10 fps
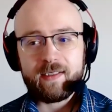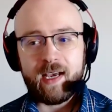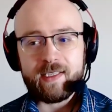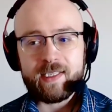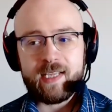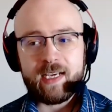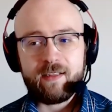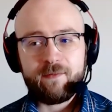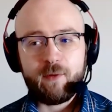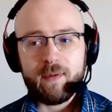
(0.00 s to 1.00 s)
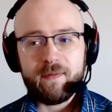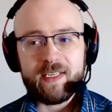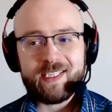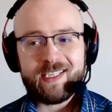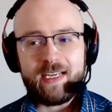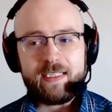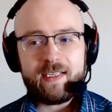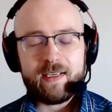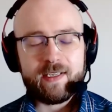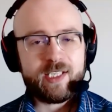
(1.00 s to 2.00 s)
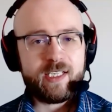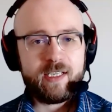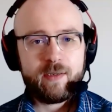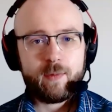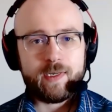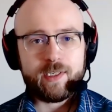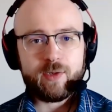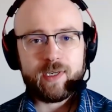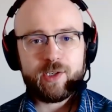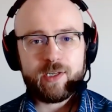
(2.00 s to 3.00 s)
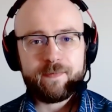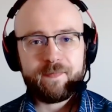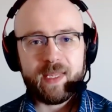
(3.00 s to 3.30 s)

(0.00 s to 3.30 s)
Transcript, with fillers: that's taken the form of this 10-DLC registration.